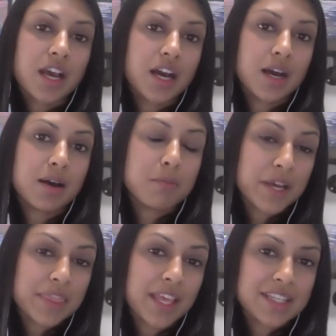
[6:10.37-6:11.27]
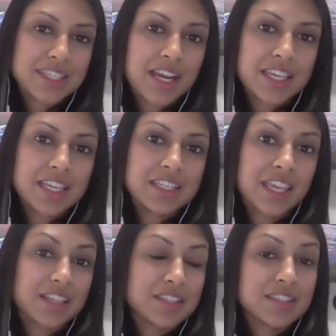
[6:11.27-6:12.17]
uh, but that diet
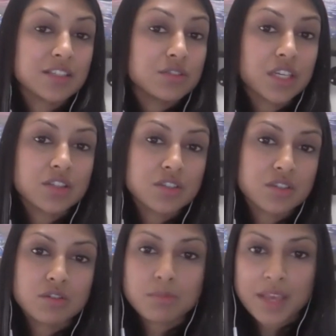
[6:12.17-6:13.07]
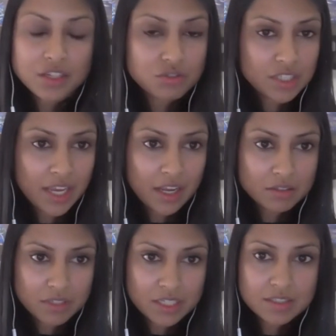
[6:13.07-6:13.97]
can still consume extra
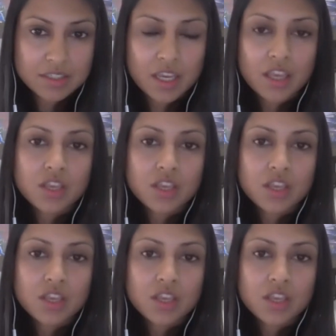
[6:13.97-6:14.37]
calories.